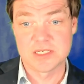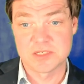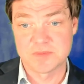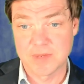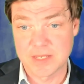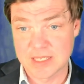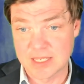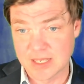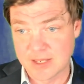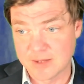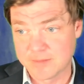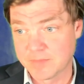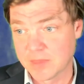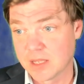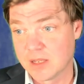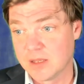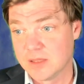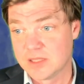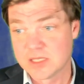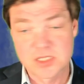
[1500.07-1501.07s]
speaking,
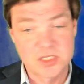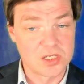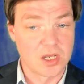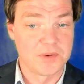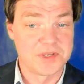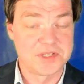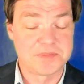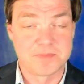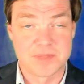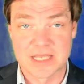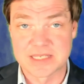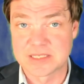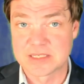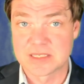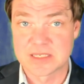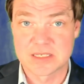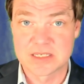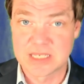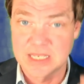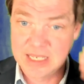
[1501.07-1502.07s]
this is always
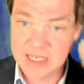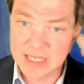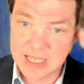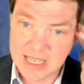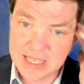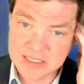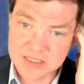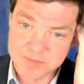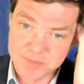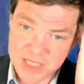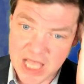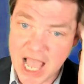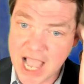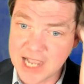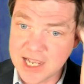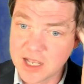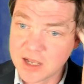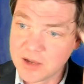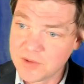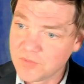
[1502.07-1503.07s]
pleasant to see as
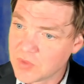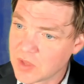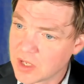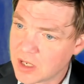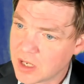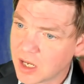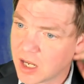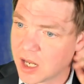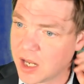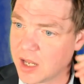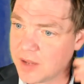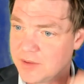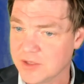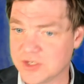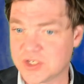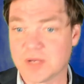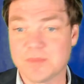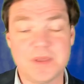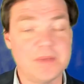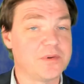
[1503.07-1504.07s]
black.
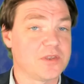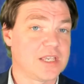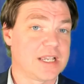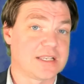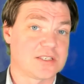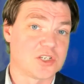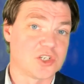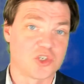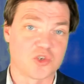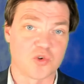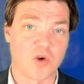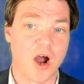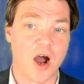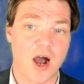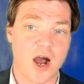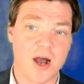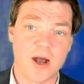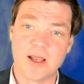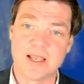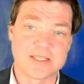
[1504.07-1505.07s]
Some people think it's a
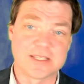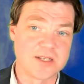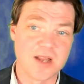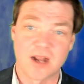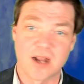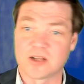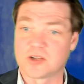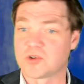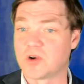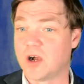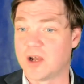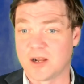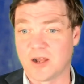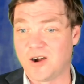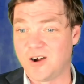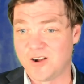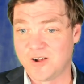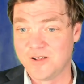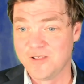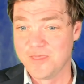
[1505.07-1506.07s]
draw. It's not a draw at
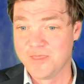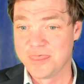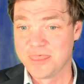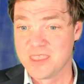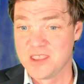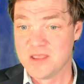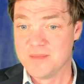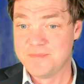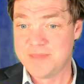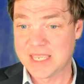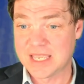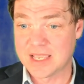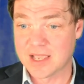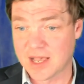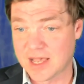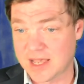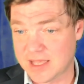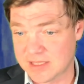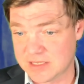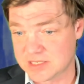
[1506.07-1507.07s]
all
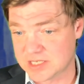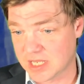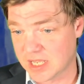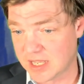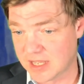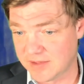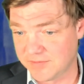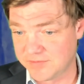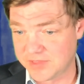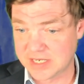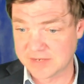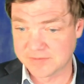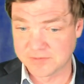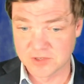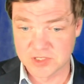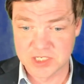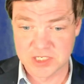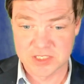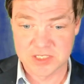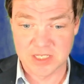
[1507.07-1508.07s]
because of the
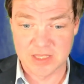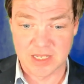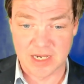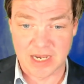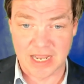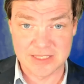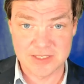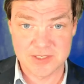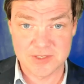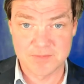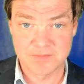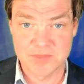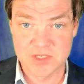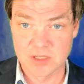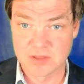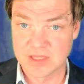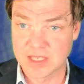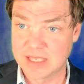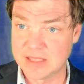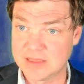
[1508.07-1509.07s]
differences in the knights.
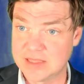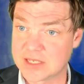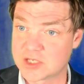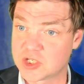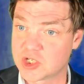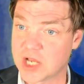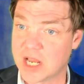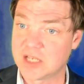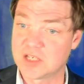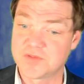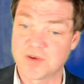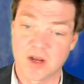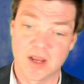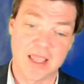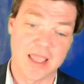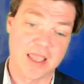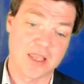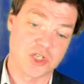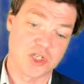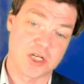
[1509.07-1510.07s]
So in the exchange
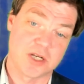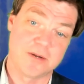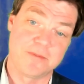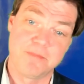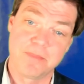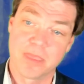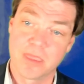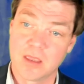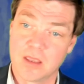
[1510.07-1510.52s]
variation,